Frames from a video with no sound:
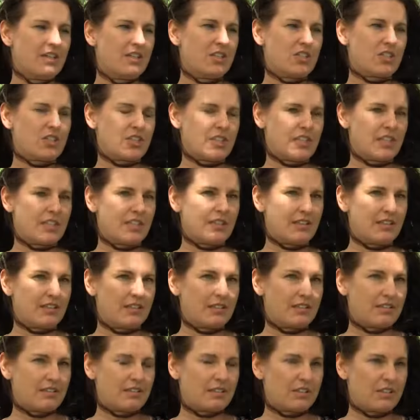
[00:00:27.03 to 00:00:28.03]
She
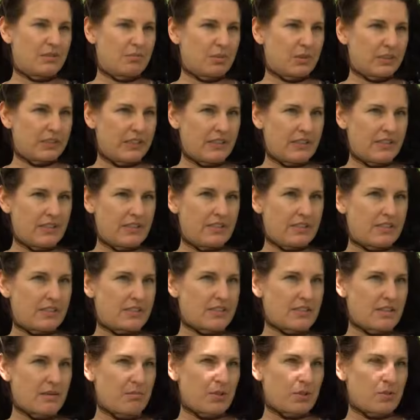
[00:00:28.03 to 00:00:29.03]
completed the
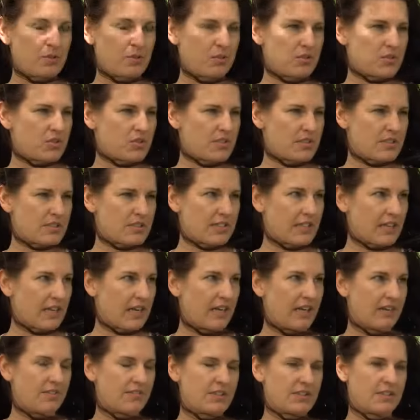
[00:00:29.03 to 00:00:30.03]
summer courses in
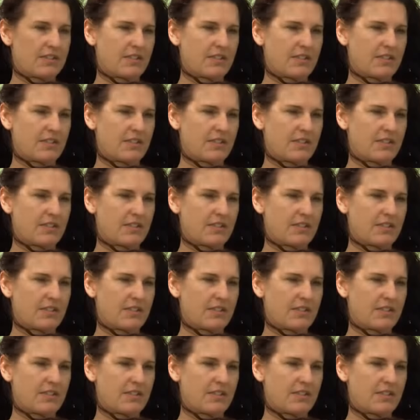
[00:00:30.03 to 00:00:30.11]
half the